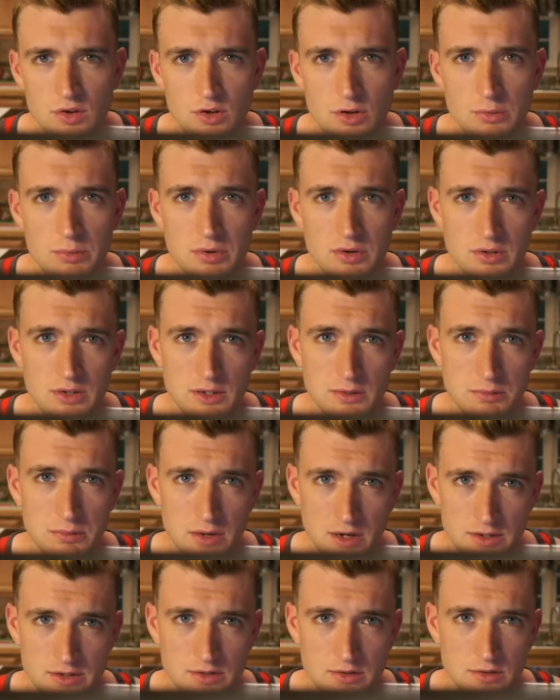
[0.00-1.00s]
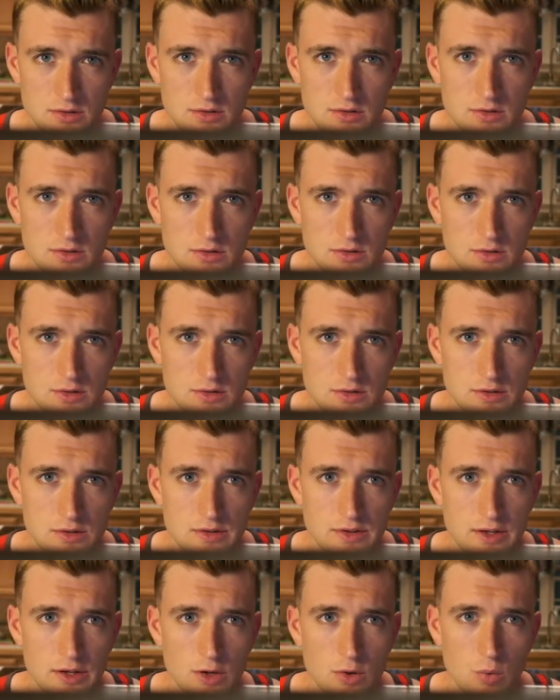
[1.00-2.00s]
you're building muscle,
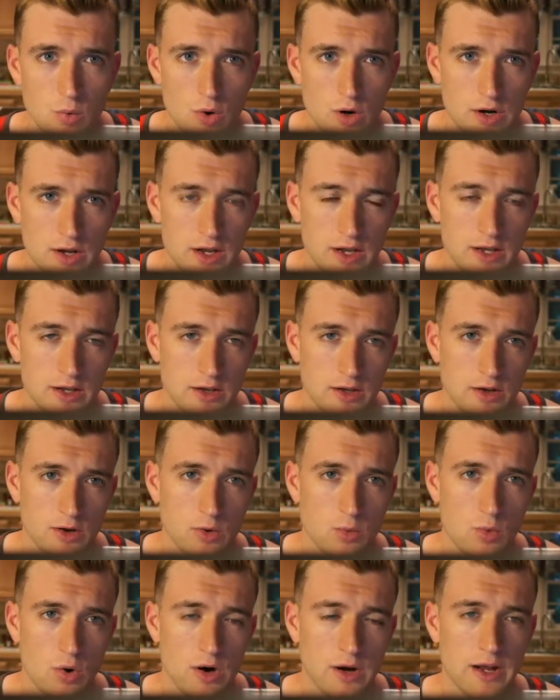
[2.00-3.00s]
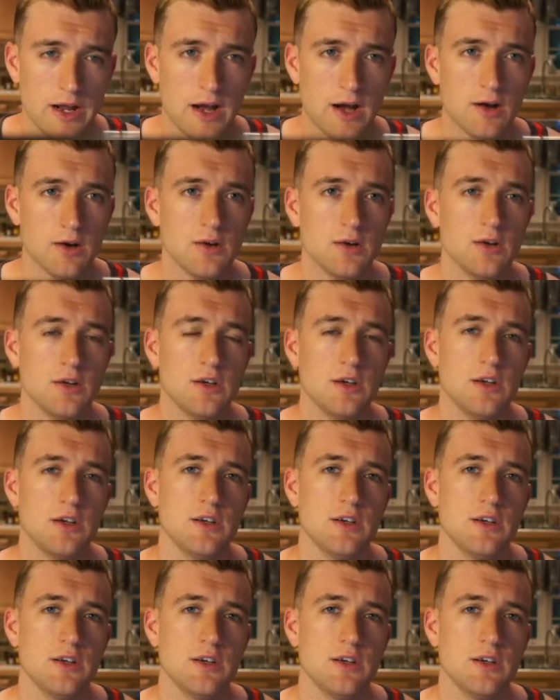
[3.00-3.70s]
that your workout